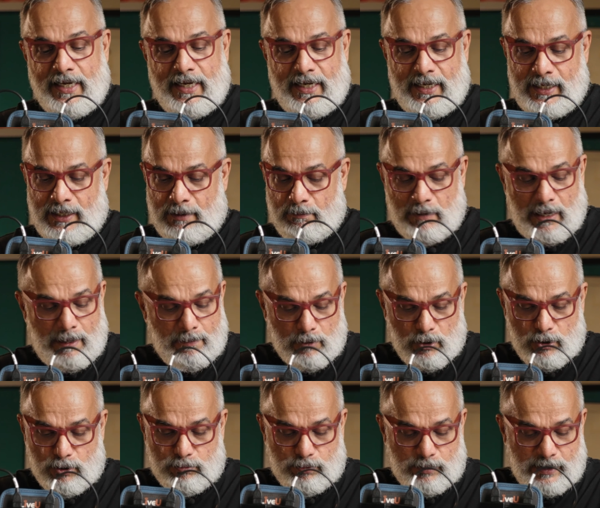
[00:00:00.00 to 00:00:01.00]
I'm
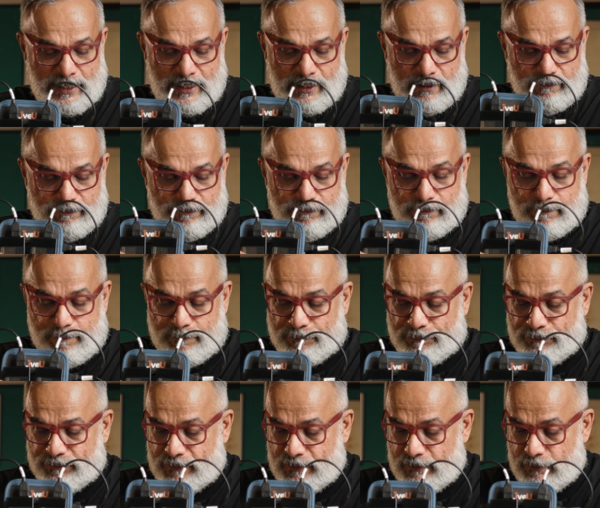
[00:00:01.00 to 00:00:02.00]
going to kind of
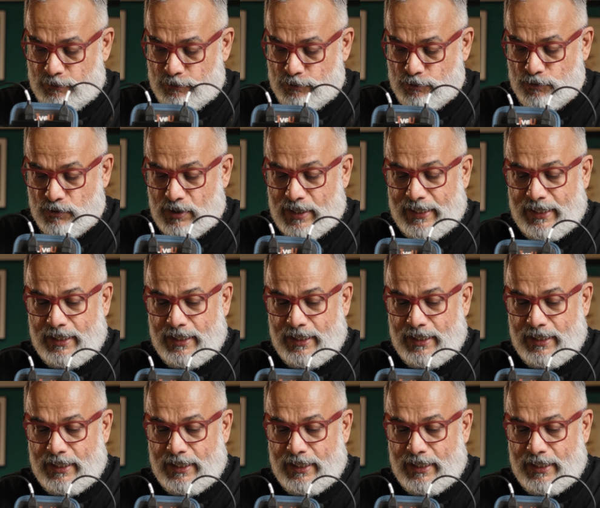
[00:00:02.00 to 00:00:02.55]
try